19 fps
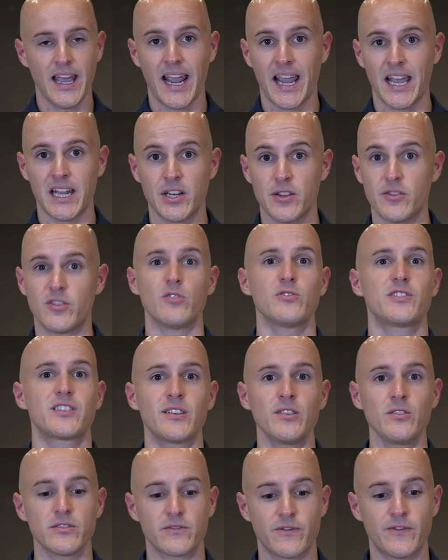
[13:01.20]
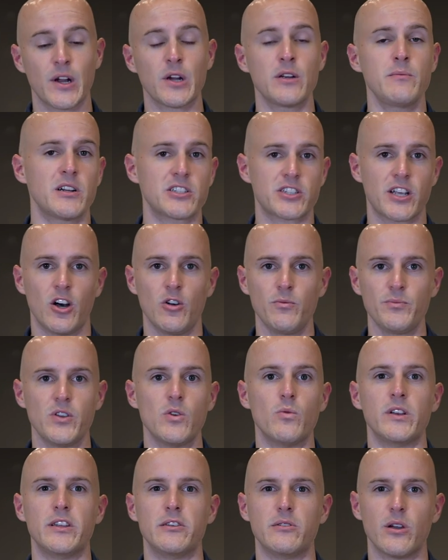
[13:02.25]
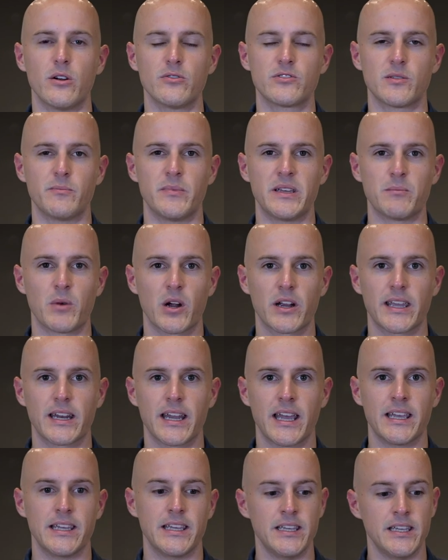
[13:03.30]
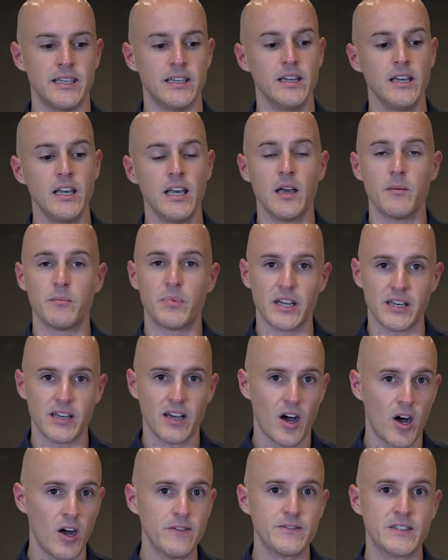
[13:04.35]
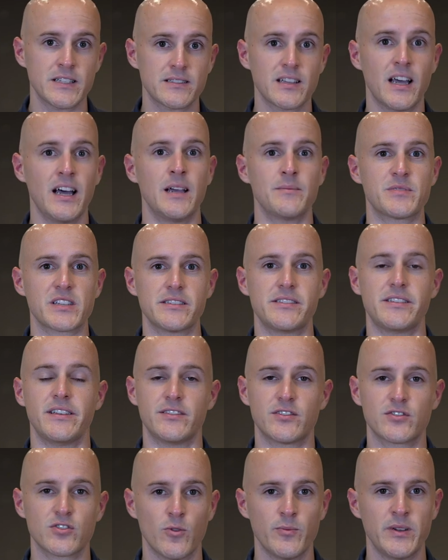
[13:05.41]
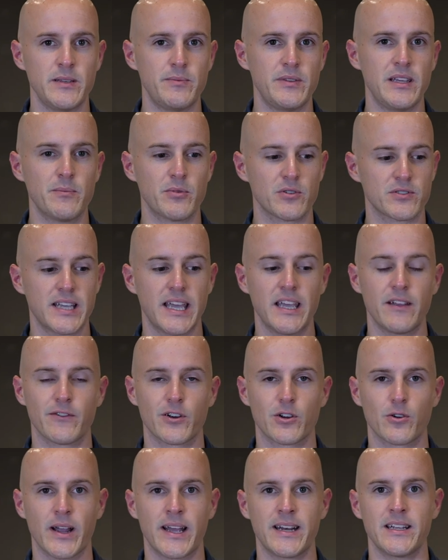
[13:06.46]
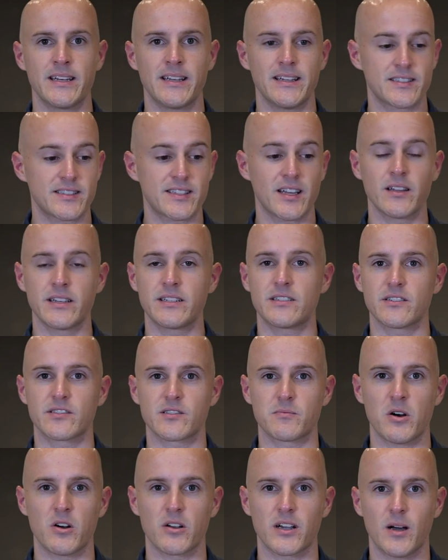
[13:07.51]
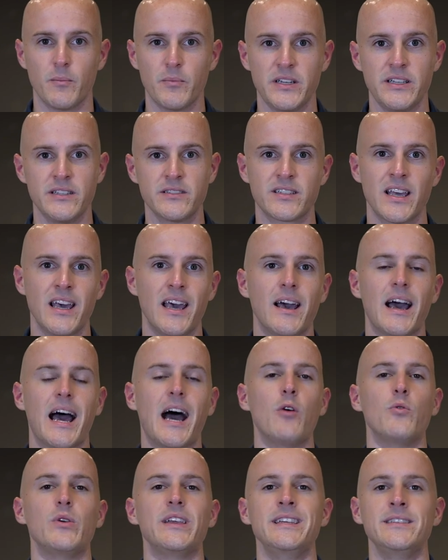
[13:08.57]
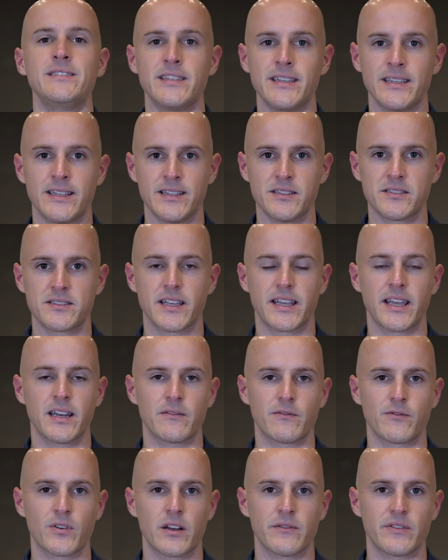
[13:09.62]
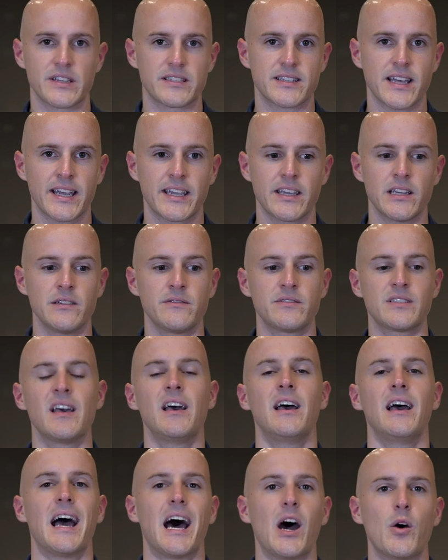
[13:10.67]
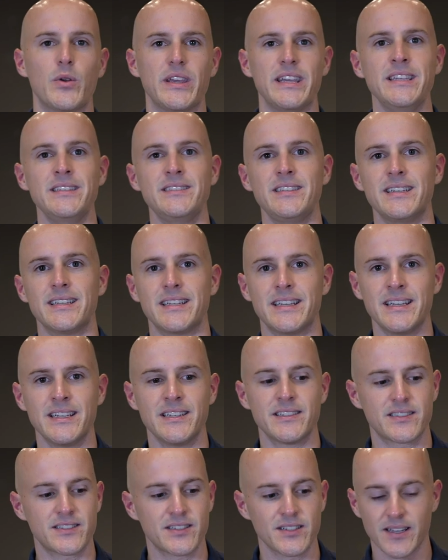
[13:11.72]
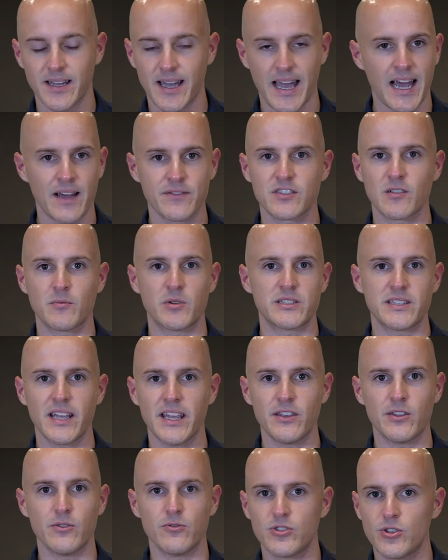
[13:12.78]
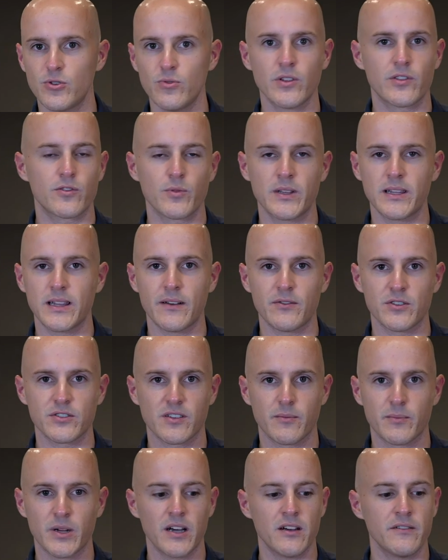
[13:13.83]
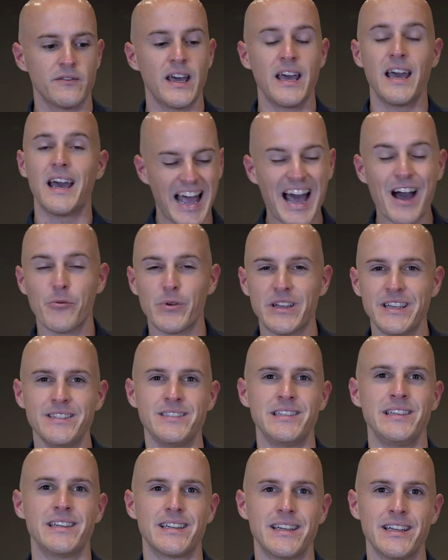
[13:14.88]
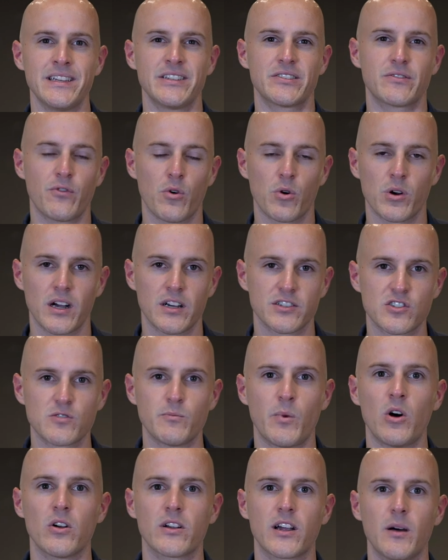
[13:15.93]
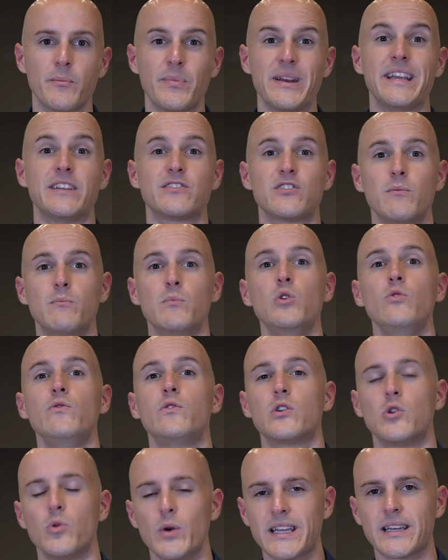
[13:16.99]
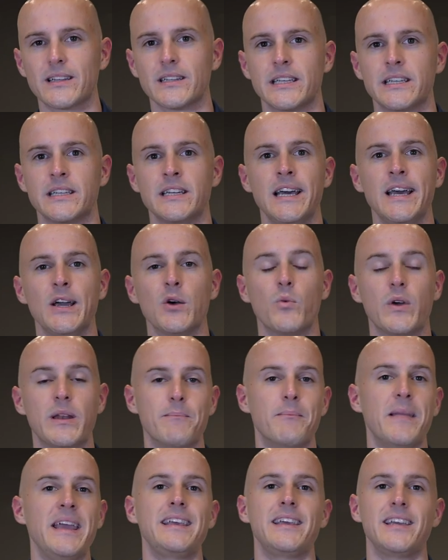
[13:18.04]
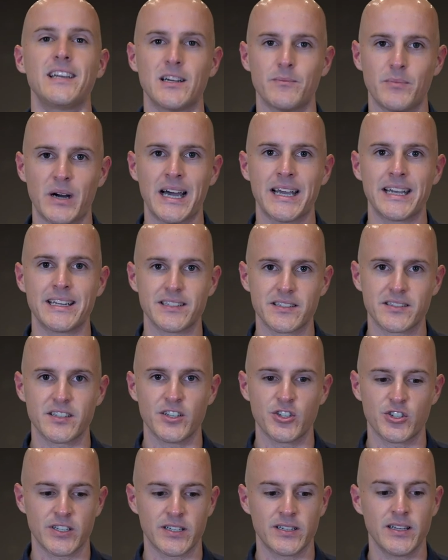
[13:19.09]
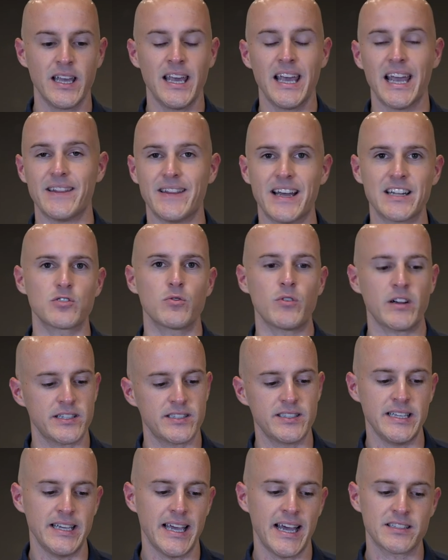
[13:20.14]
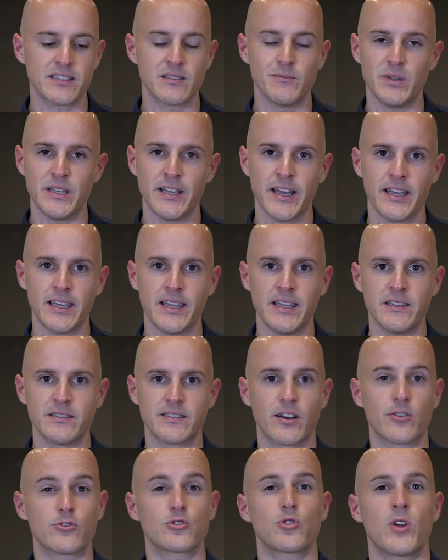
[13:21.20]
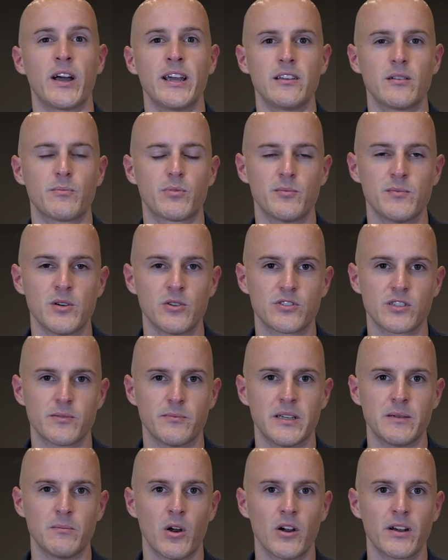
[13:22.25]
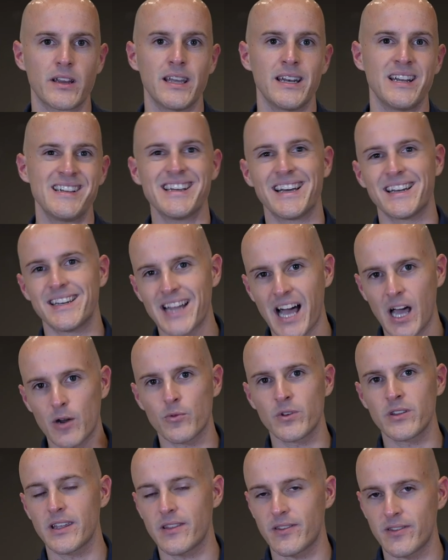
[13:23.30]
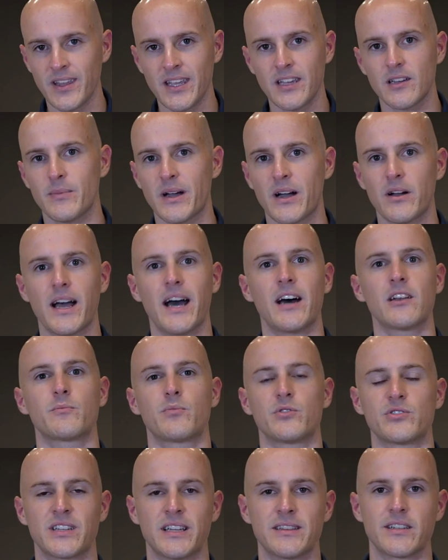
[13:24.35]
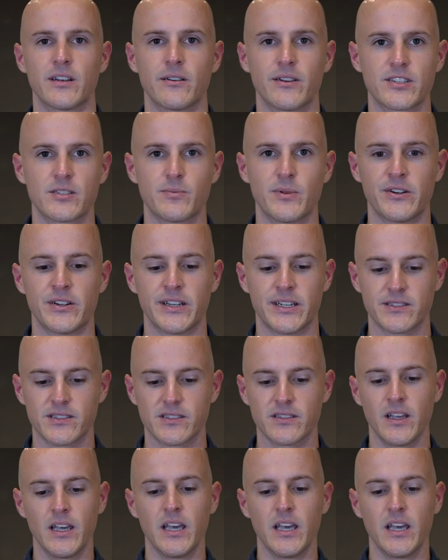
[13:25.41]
and those skills very much help you when you go to mid-market AE. But oftentimes I see so many people take for granted selling to small companies, how easy it is to get in front of executives, how easy it is to have someone take you 2 to 3 levels above, how easy it is for a small company to move quickly when making a buying decision. And that's where I see SMB AEs that are trying to promote to mid-market not really think about how to present their experience.